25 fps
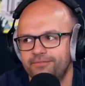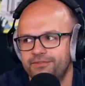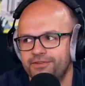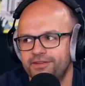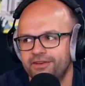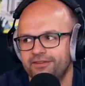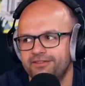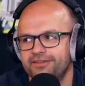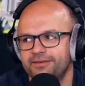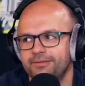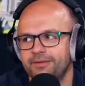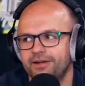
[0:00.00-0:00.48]

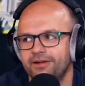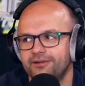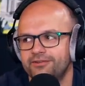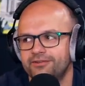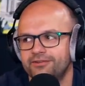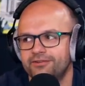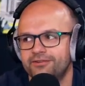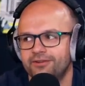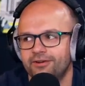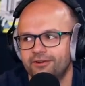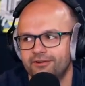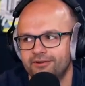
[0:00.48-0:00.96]
Jesse Marsh
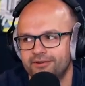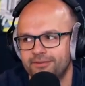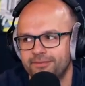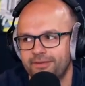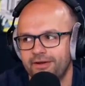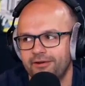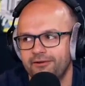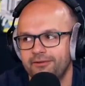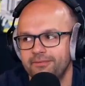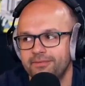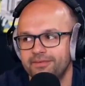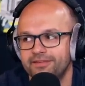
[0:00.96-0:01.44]
had talked
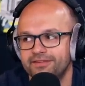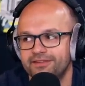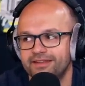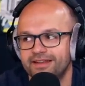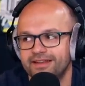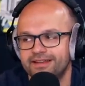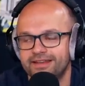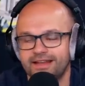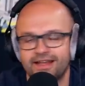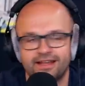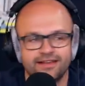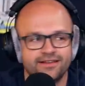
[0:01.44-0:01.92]
about him and
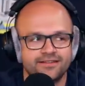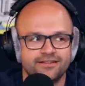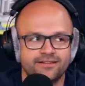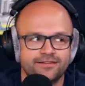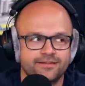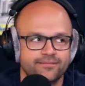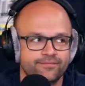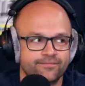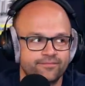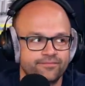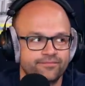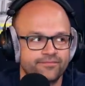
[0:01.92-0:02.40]
said, yeah, he's